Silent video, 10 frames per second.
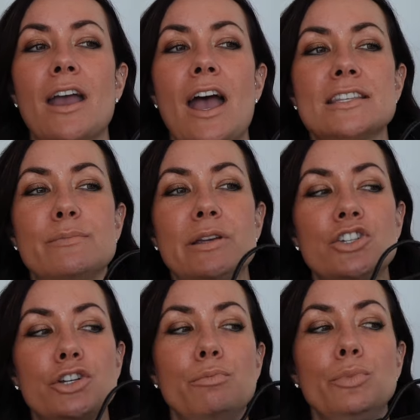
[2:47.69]
has been
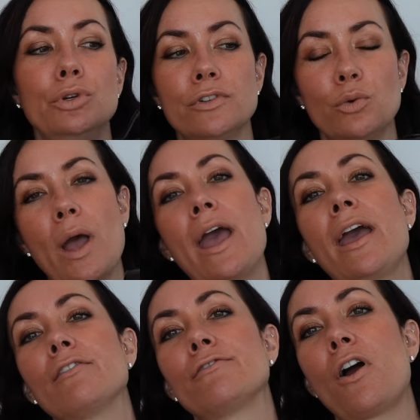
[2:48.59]
to move
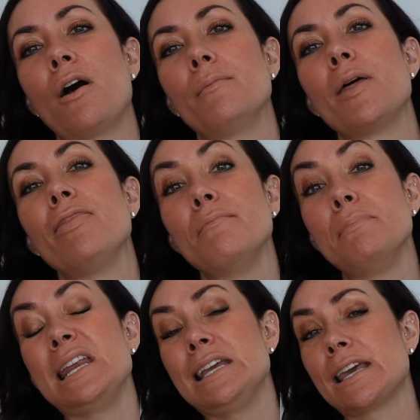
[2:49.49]
away from the
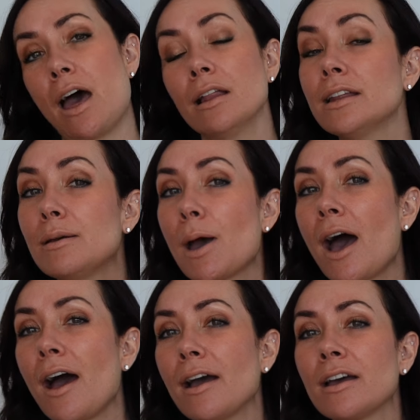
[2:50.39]
mini Kelly
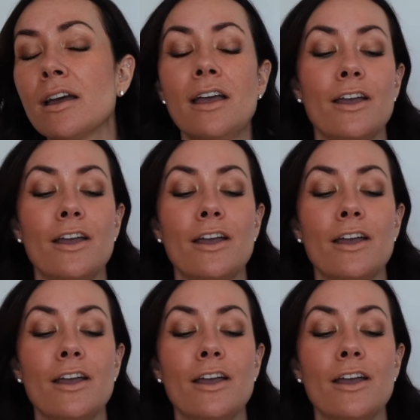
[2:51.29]
bag